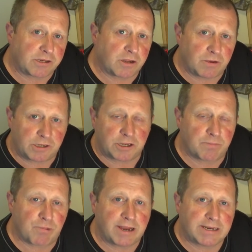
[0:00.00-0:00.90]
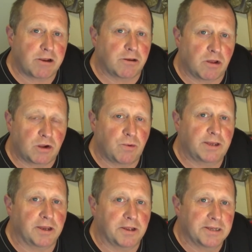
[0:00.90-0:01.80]
So it's going to break down a lot
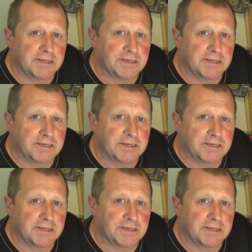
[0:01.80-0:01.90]
quicker.